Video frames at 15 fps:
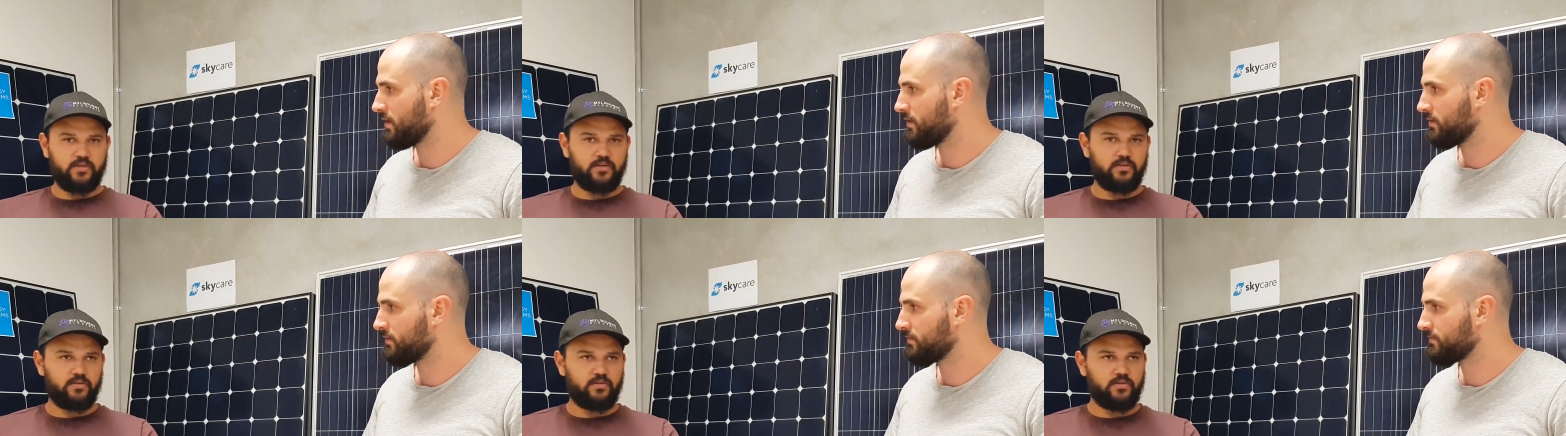
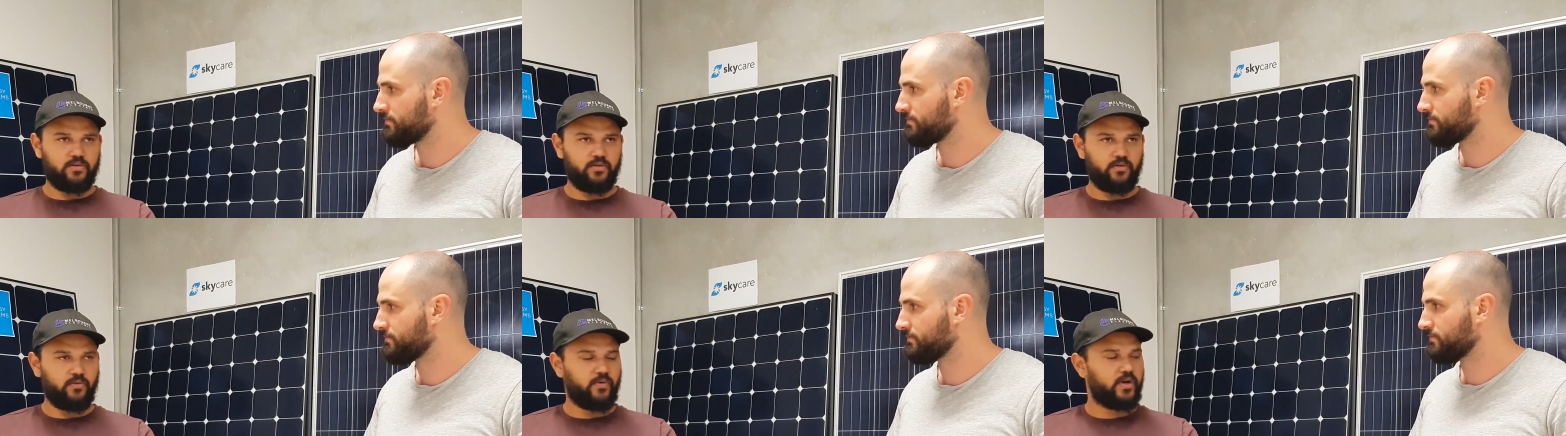Speaker 1: to
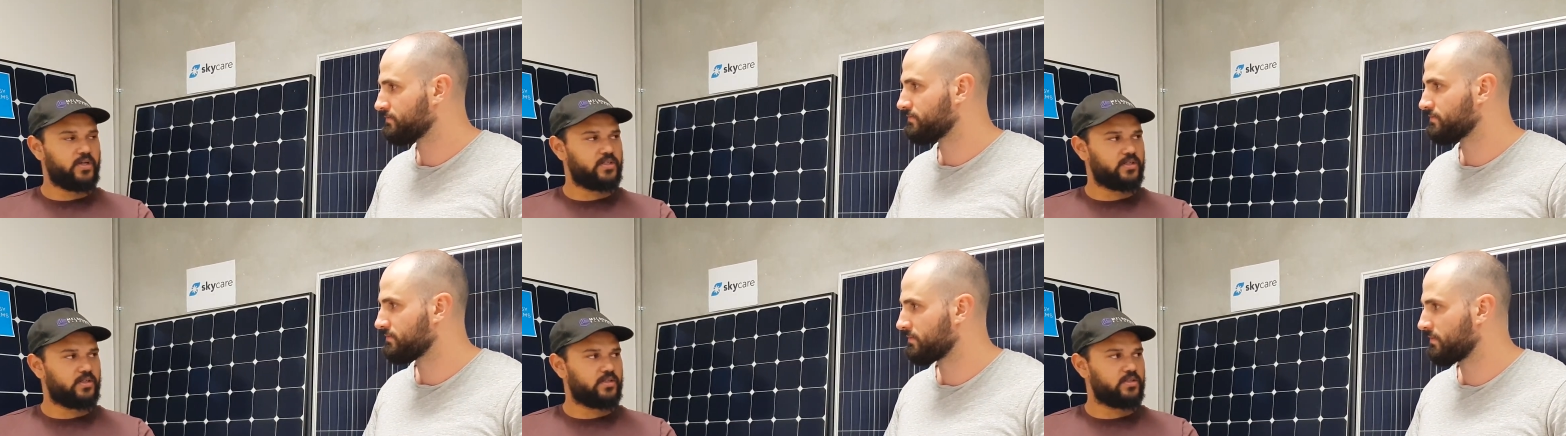two
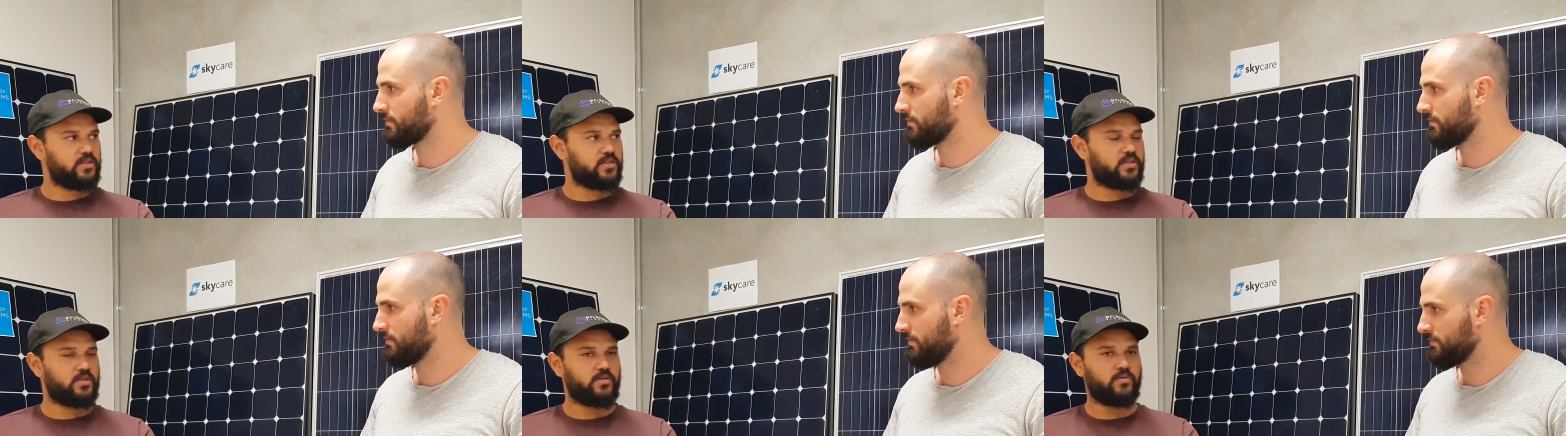
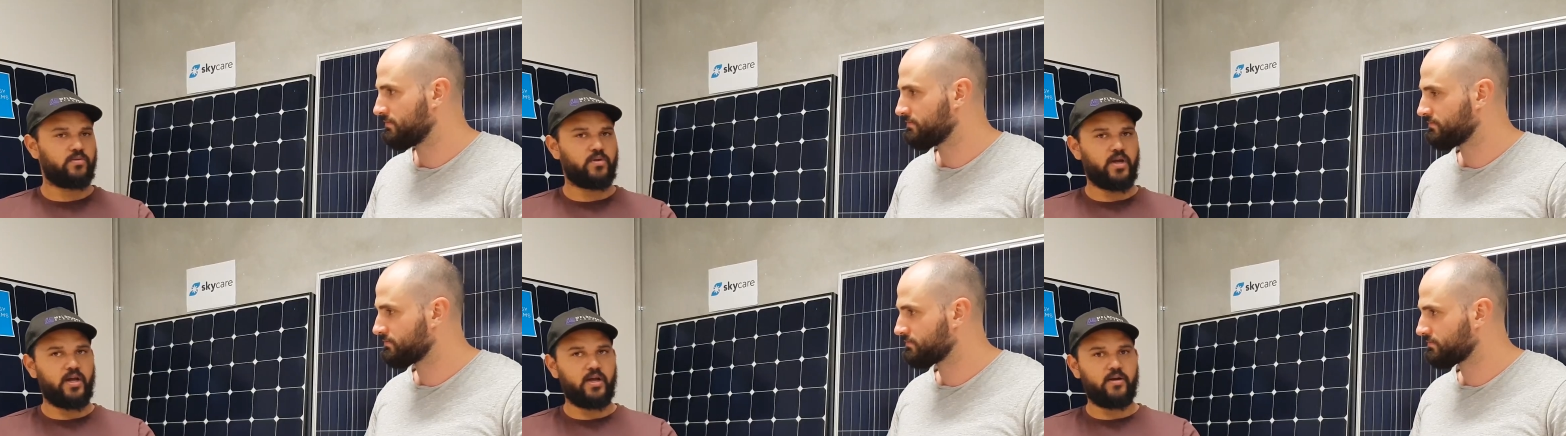reasons.
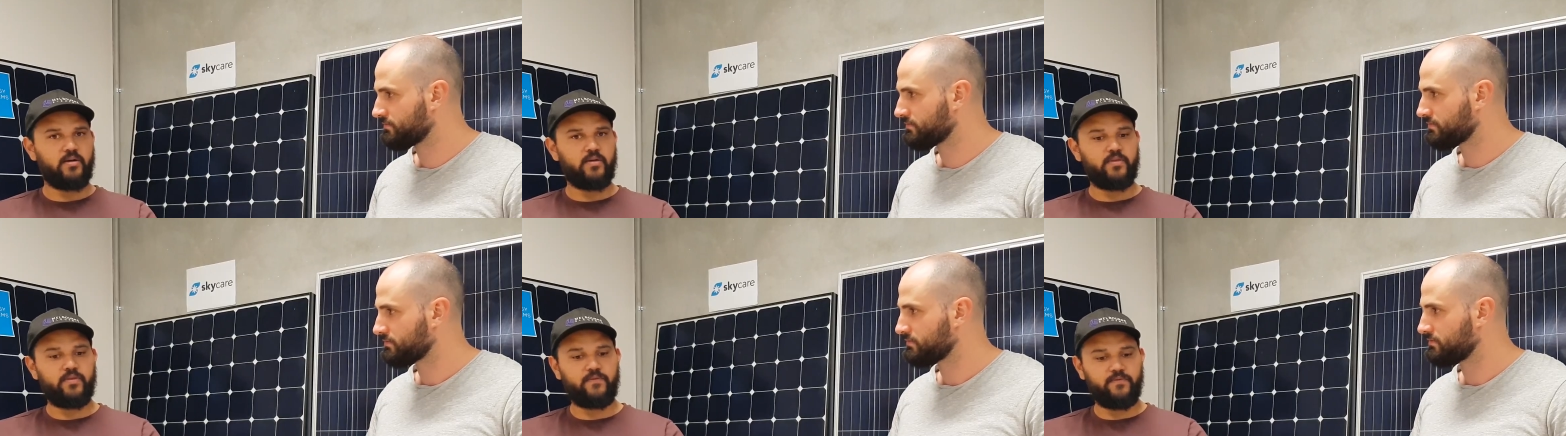
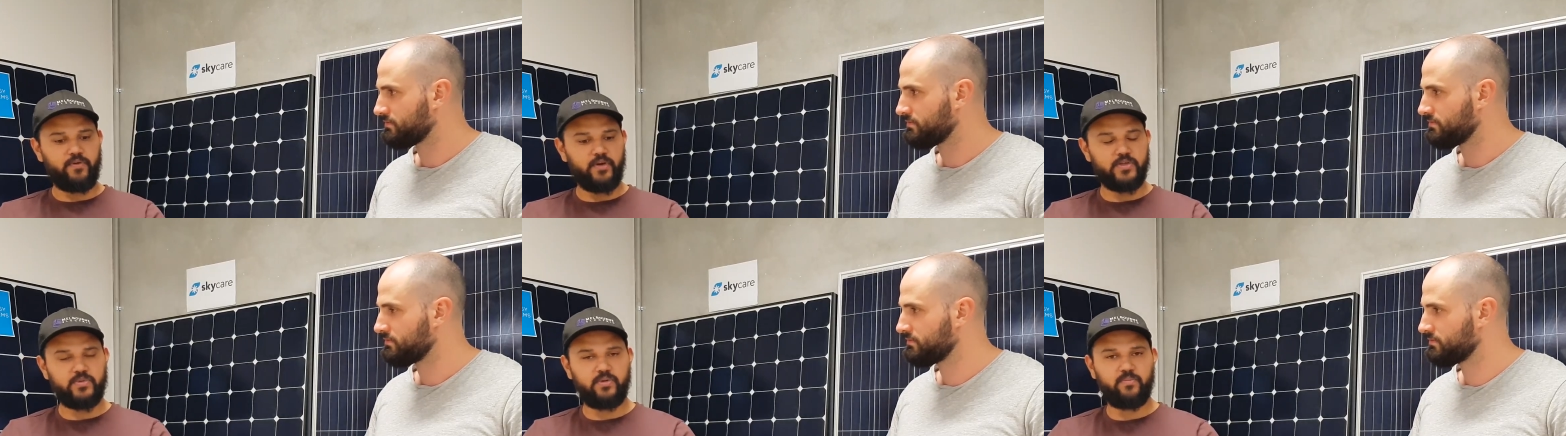Uh, the
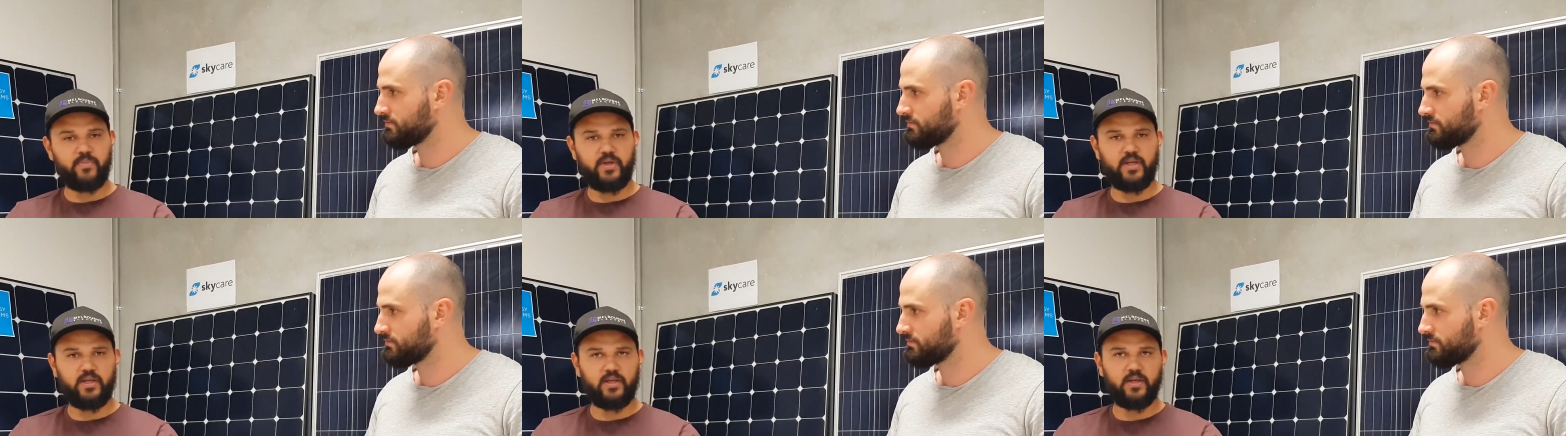first one
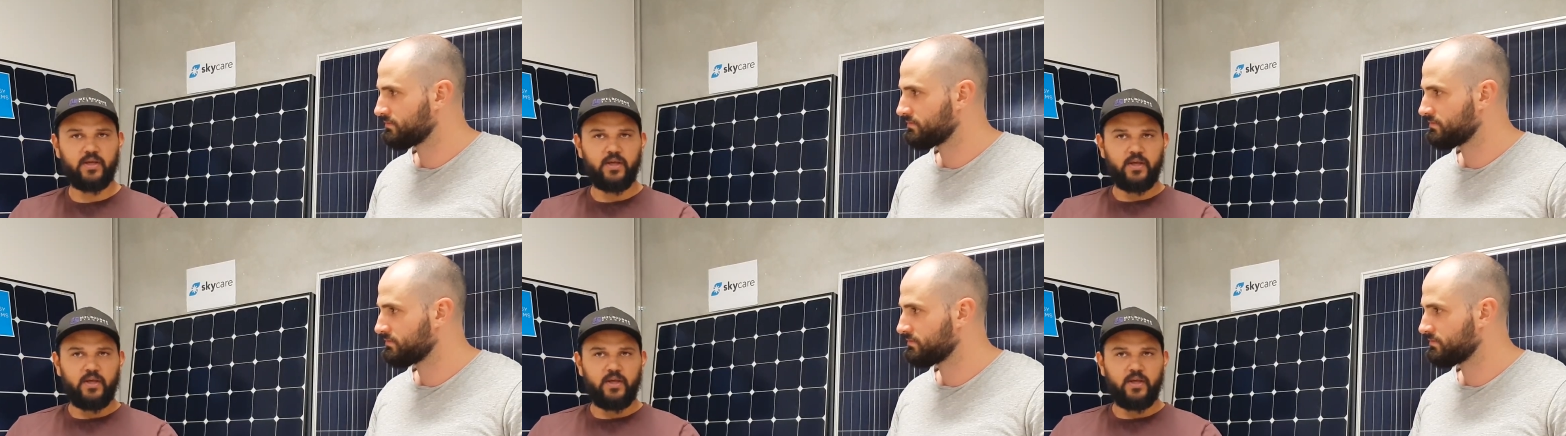being